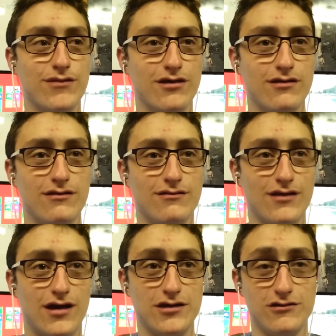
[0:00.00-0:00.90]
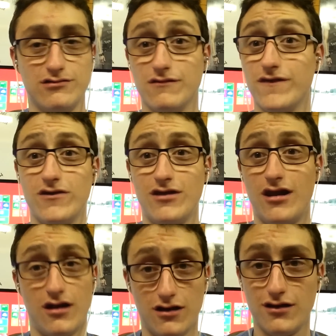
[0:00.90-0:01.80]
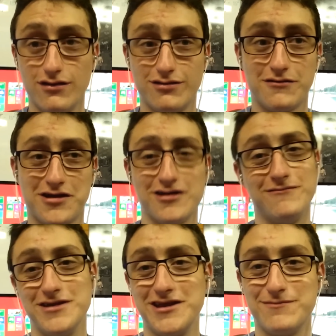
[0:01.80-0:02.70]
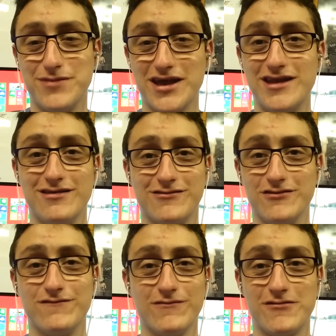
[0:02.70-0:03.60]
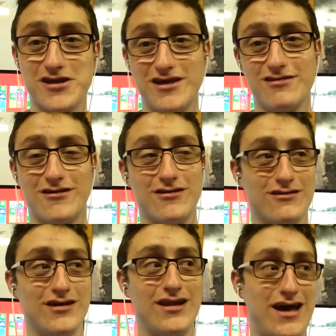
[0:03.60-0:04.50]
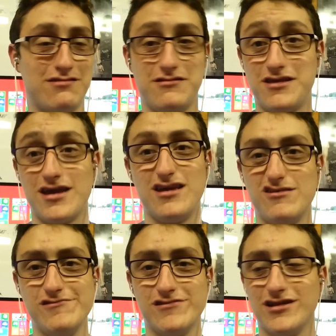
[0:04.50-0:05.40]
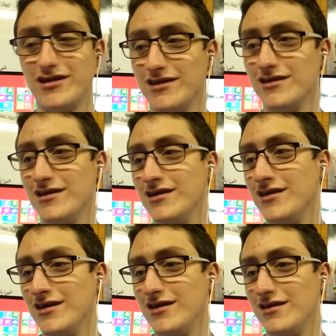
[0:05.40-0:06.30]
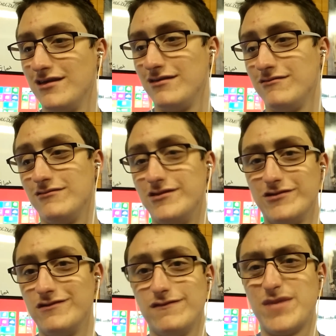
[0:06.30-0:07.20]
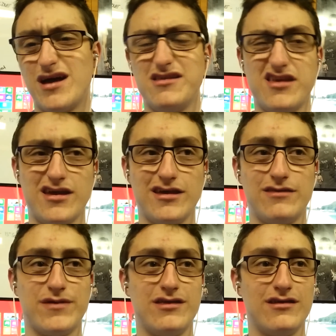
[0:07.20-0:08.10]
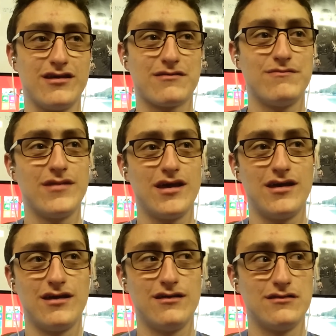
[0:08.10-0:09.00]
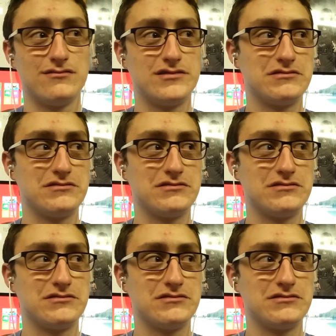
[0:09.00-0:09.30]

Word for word: but I use the phone a lot, so I can't really complain. It's good for what it is, honestly. It lasts a day usually, or near enough about a day, depending. Uh,